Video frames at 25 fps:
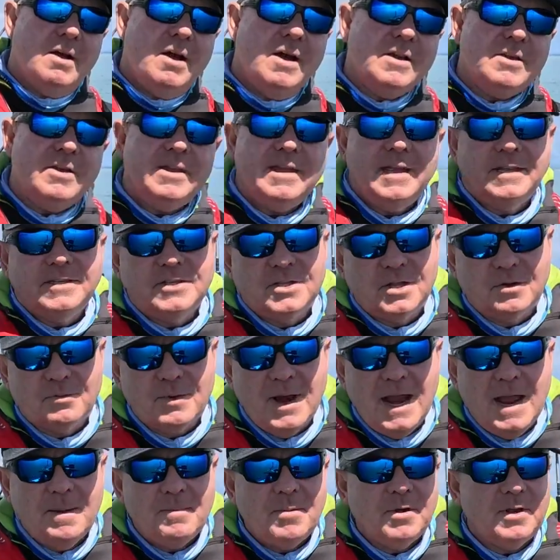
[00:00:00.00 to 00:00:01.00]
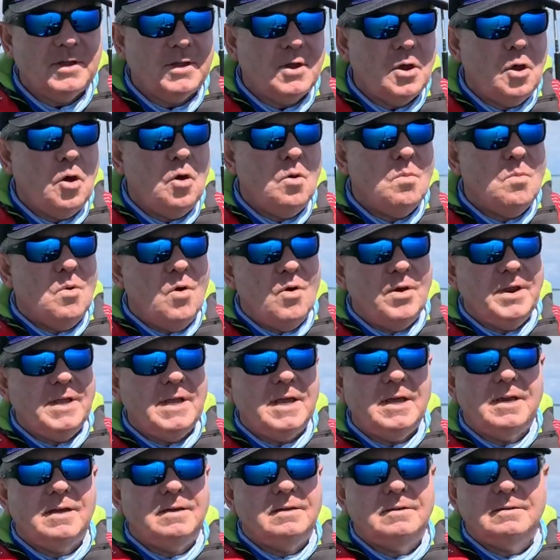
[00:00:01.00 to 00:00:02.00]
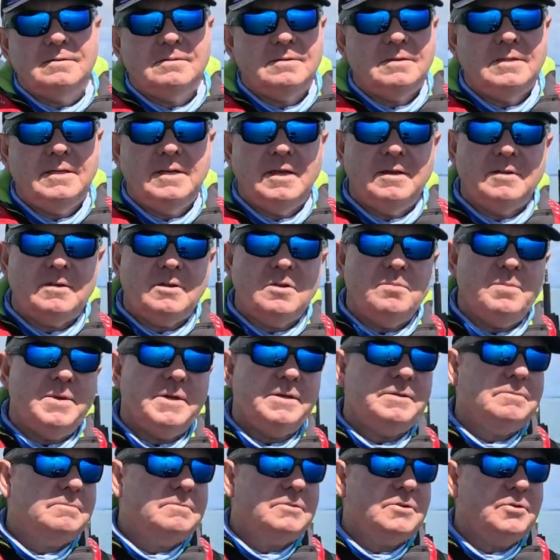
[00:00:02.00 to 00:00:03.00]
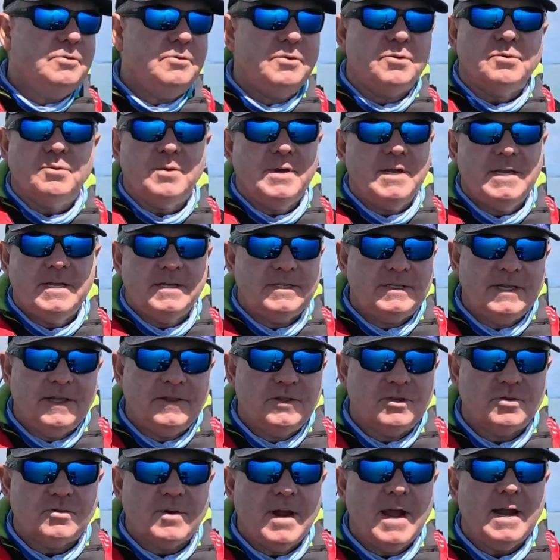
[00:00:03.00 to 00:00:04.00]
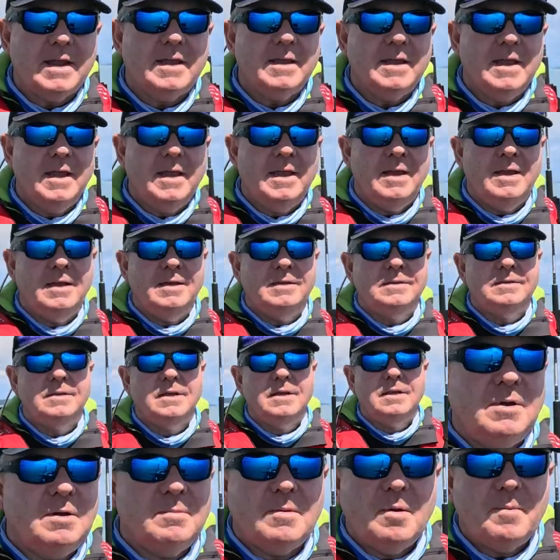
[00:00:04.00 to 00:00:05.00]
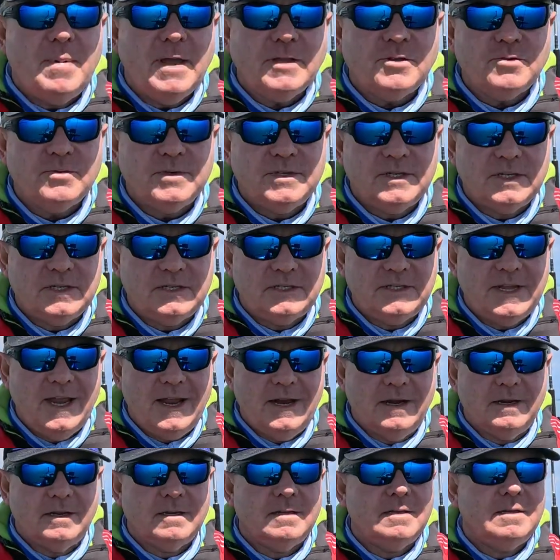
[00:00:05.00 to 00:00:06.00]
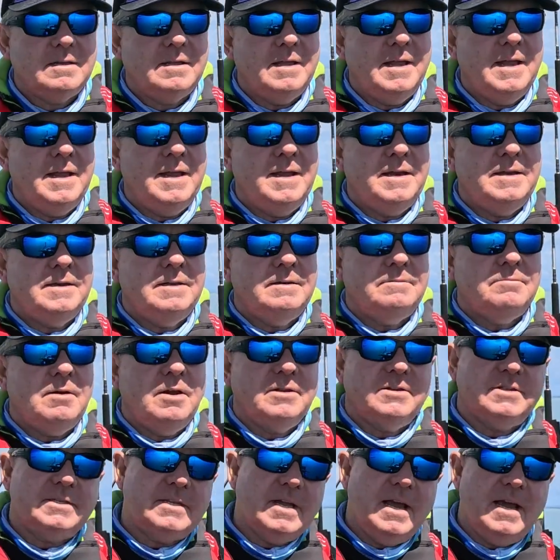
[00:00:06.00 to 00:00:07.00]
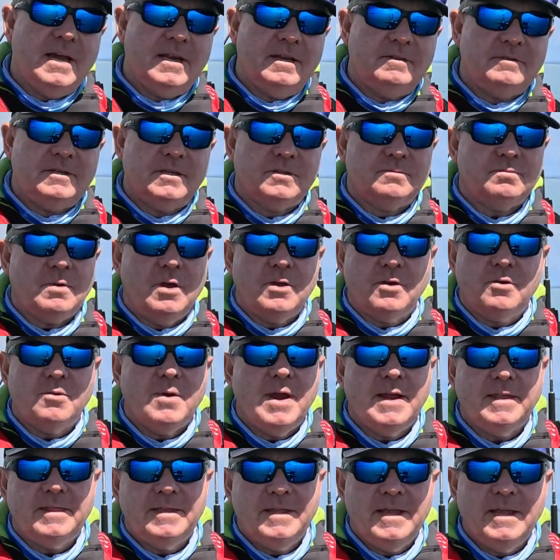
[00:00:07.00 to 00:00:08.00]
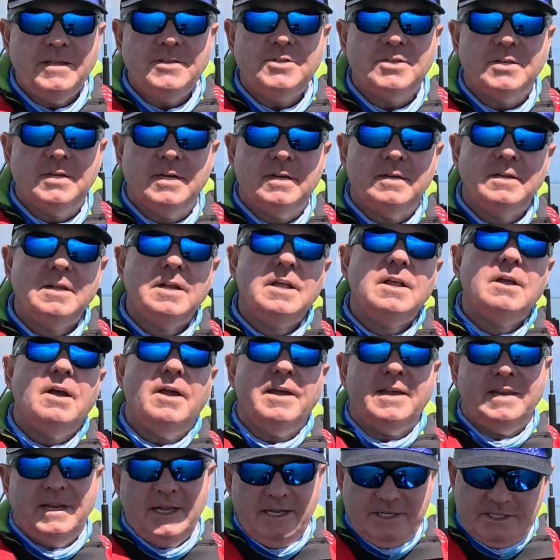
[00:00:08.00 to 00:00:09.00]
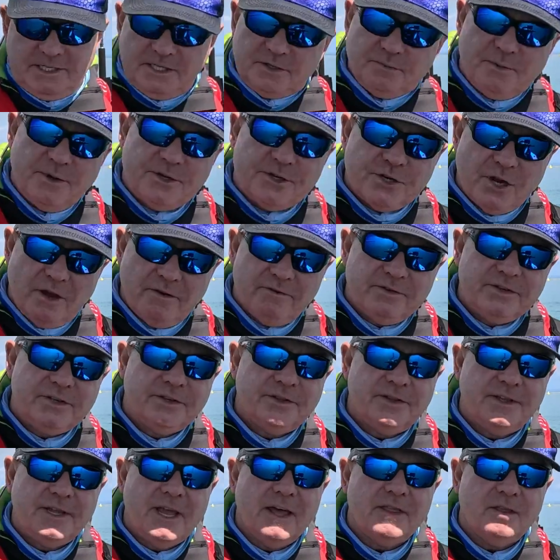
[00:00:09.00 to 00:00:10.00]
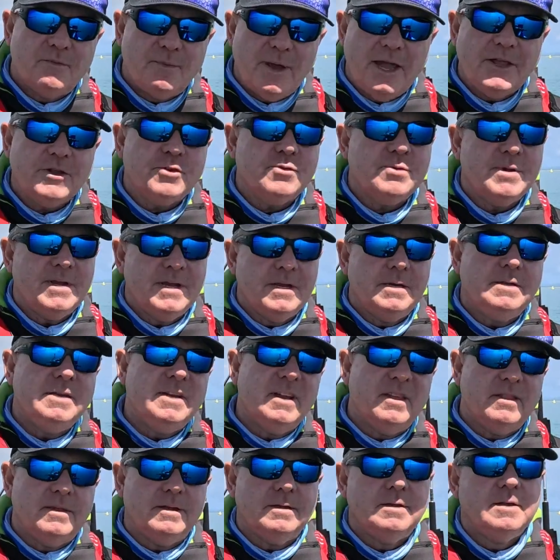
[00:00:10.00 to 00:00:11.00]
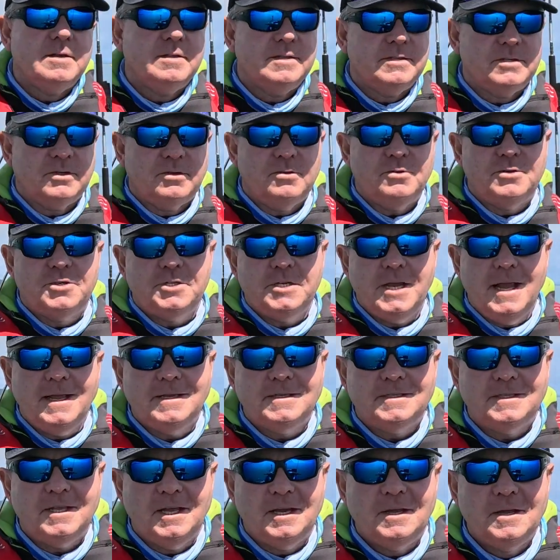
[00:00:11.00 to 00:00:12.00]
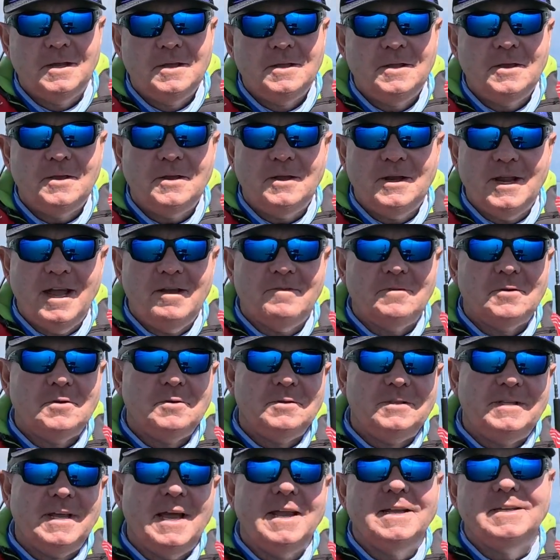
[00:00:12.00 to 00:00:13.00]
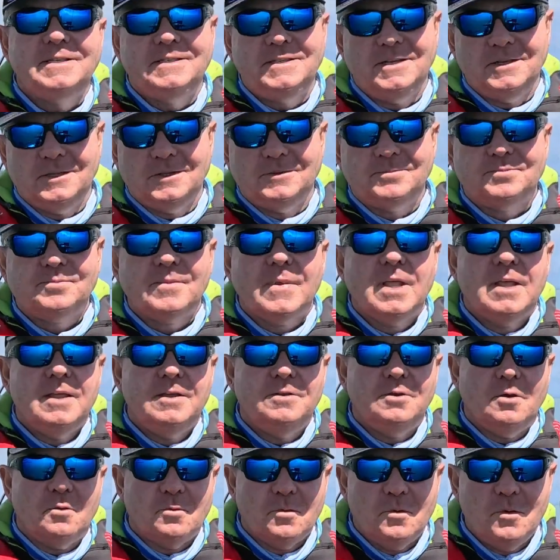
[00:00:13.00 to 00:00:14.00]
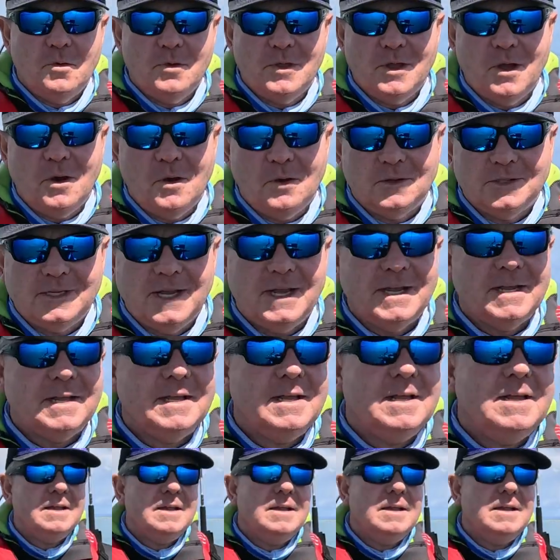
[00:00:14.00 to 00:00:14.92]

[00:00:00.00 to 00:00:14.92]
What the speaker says: I could get to the ramp on a cold morning and, it could be 2 or 3 years down the track and one of my batteries is dead and won't start. It just won't crank the engine, and I could easily switch over to the other battery, and there's a good chance that you're going to have a good day still. You're not ruin your whole day.